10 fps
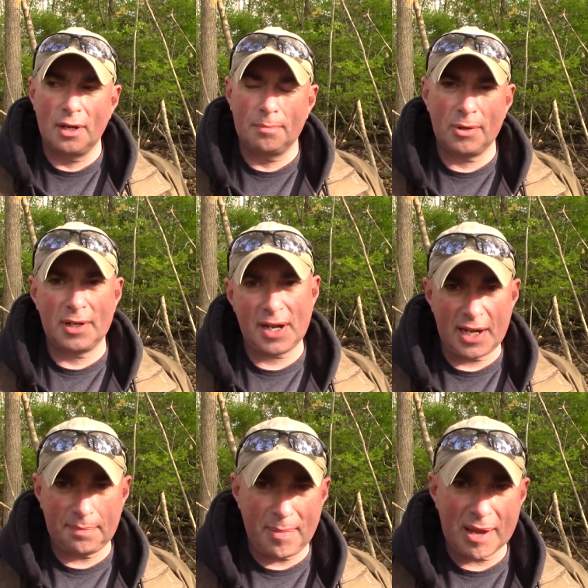put a
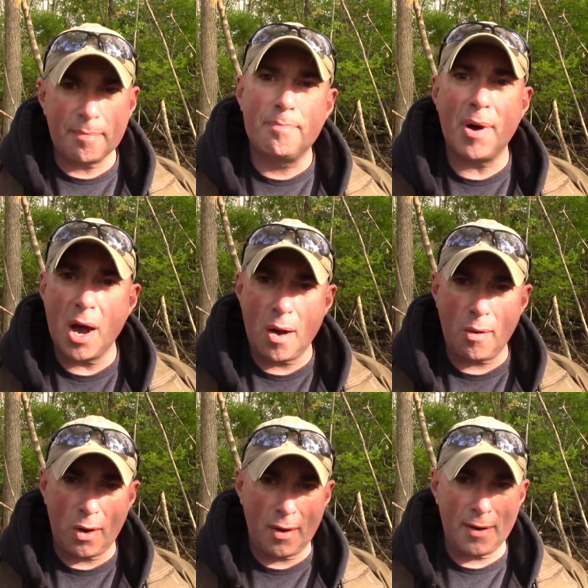nice big
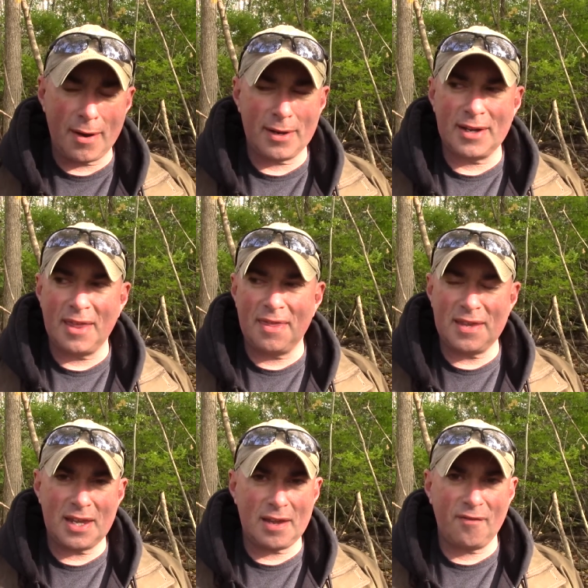bow on
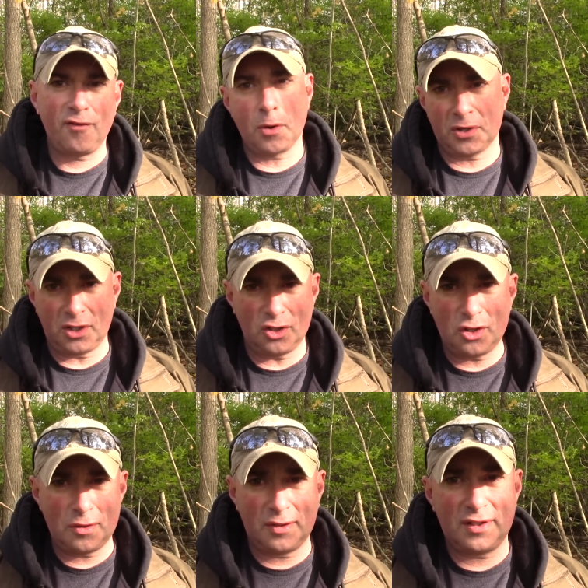the Force to
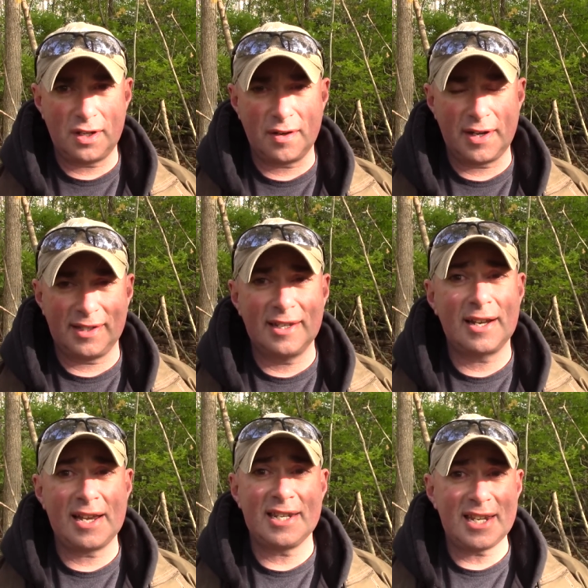Choose series
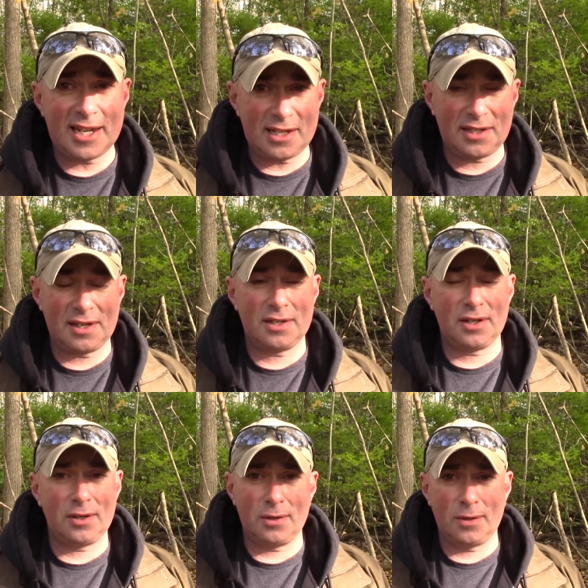and I need to
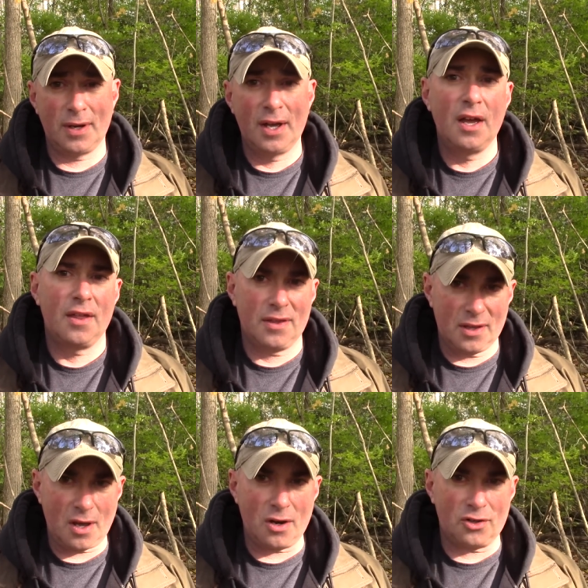do the
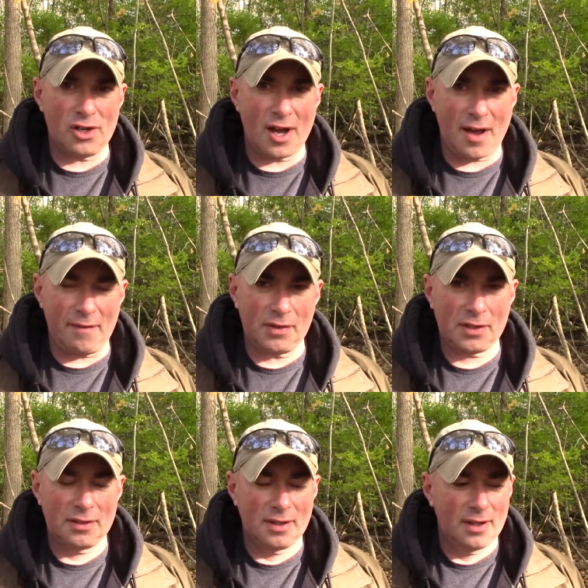large
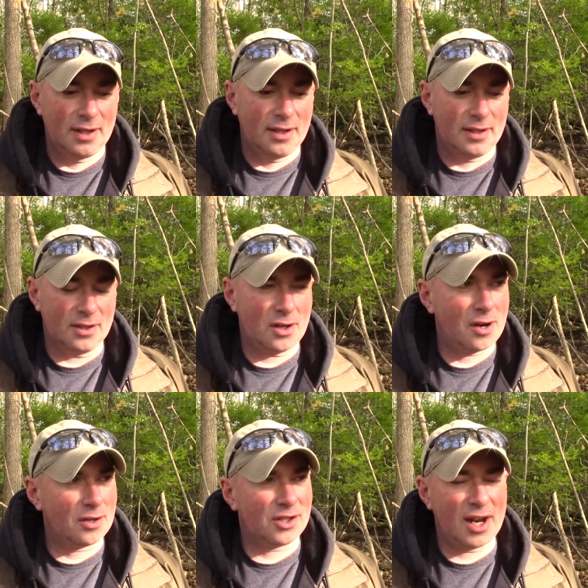knives. The
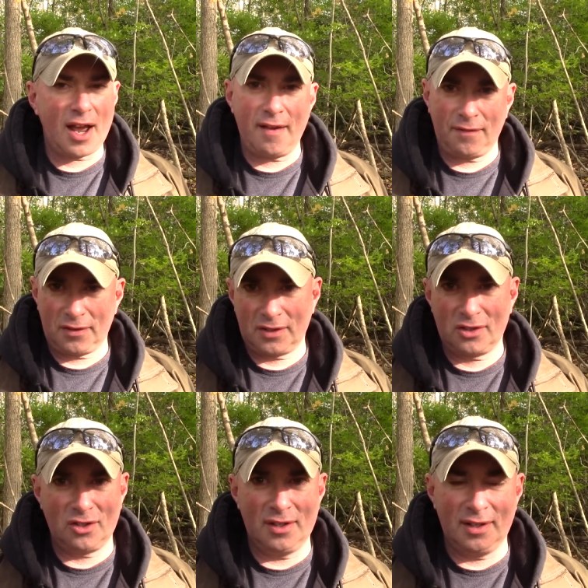large
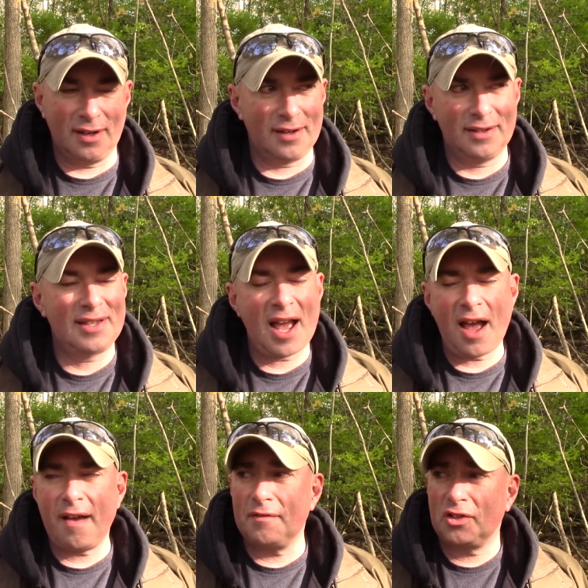knives, or
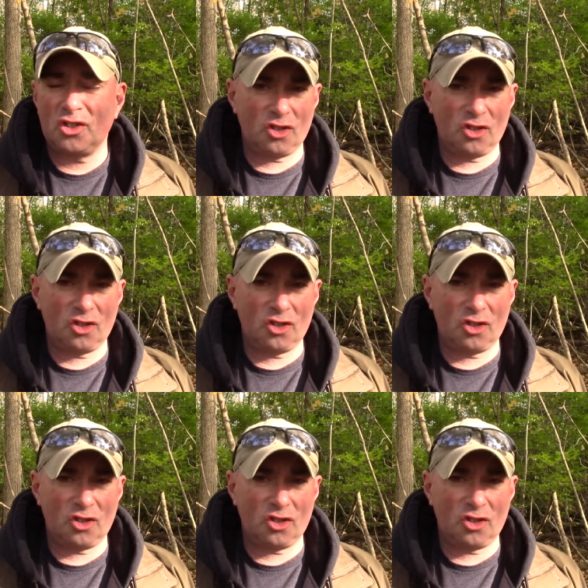knives,